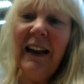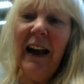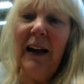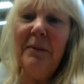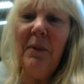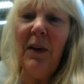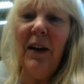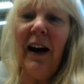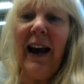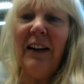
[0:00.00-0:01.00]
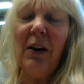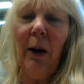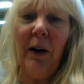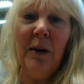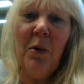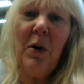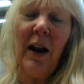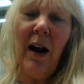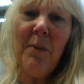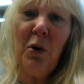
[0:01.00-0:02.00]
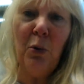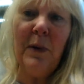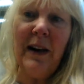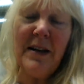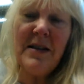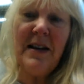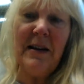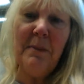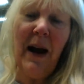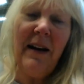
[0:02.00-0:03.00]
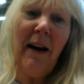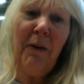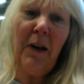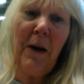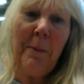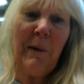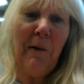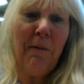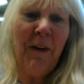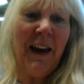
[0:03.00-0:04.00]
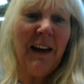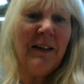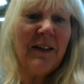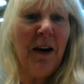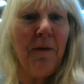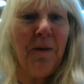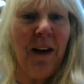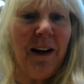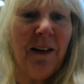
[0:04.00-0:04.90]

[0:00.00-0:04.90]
at 8 o'clock in the morning, I'm normally still in bed having a cup of coffee, surfing